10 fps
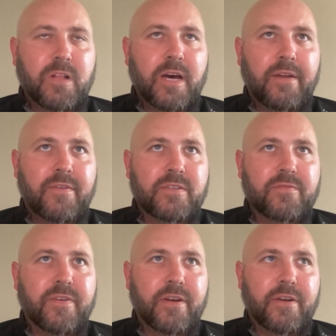lot of it's
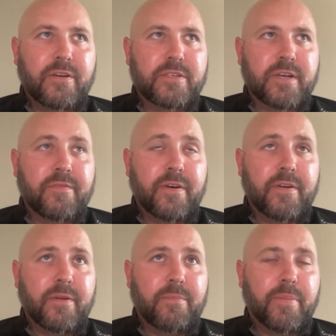figuring yourself
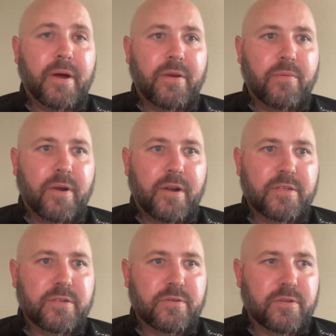out, and body
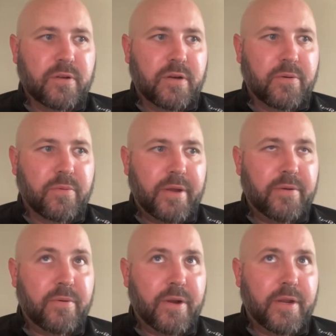awareness goes a long way,
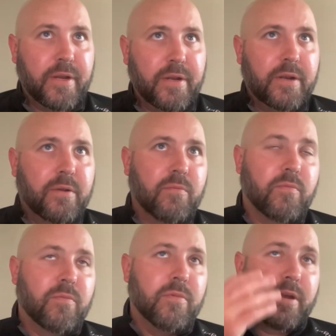right?
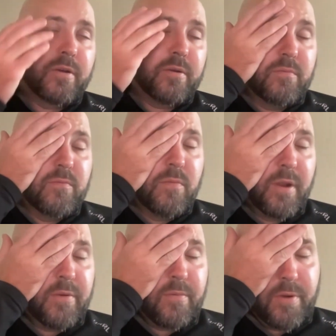One of the